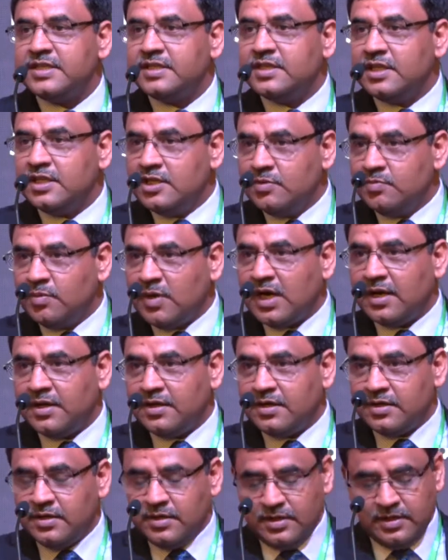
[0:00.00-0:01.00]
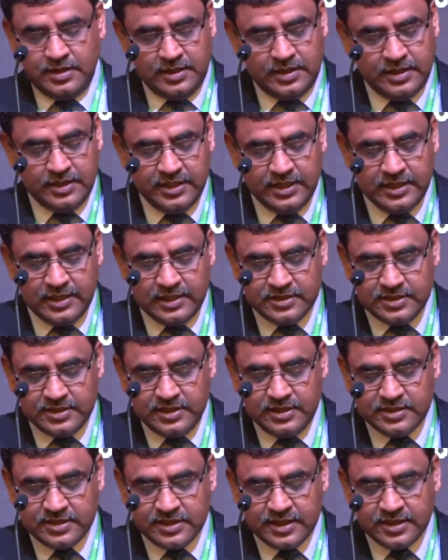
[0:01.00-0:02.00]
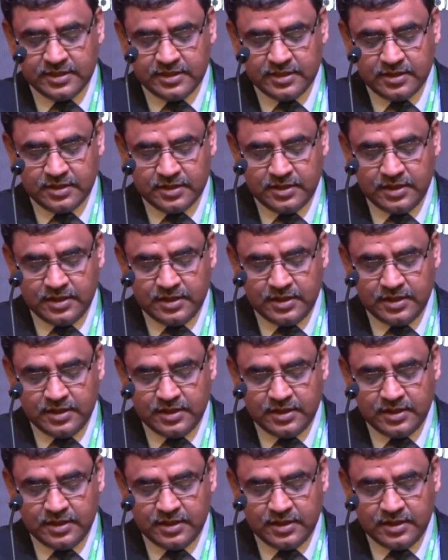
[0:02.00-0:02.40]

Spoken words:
the demand in real estate sector.